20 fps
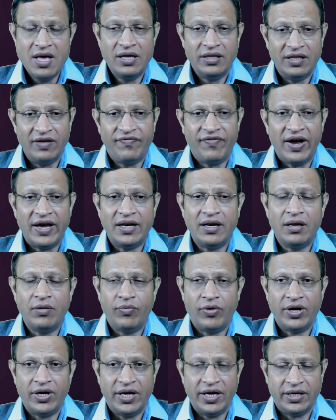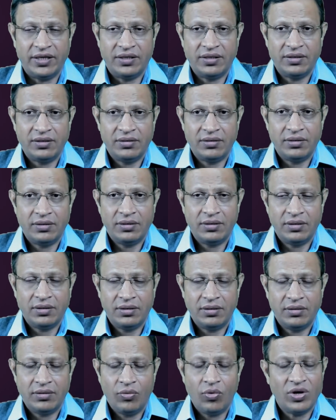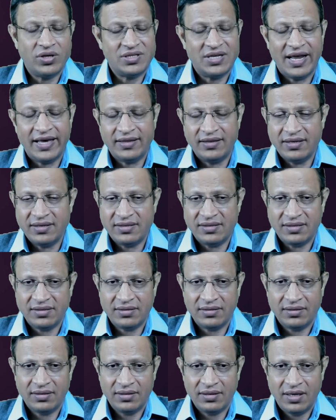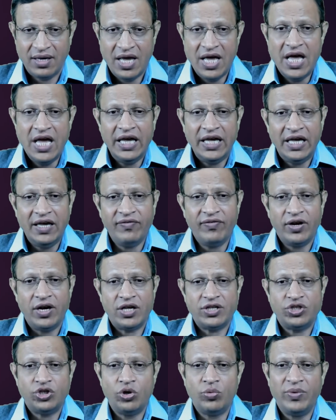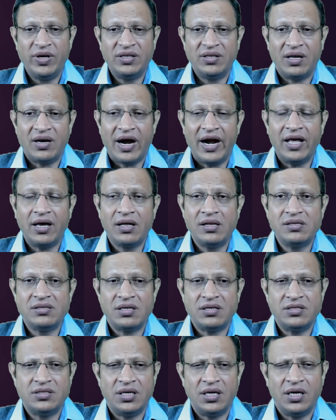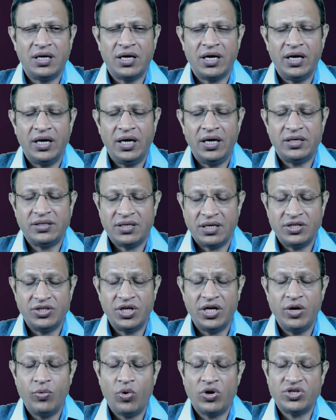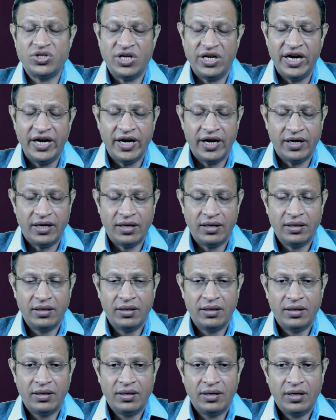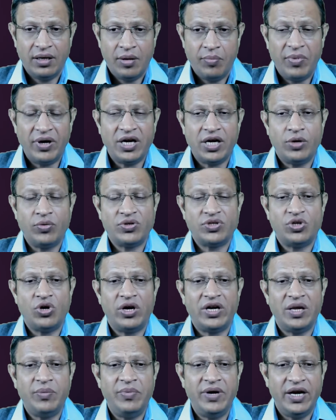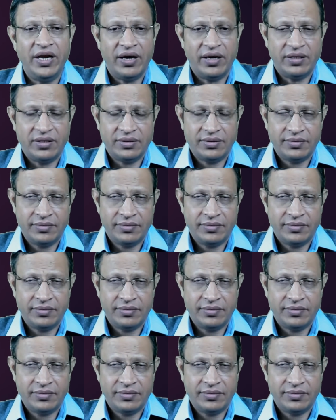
The final verdict was like this. Even assuming the radical surgery, surgery was needed, but it was not immediate.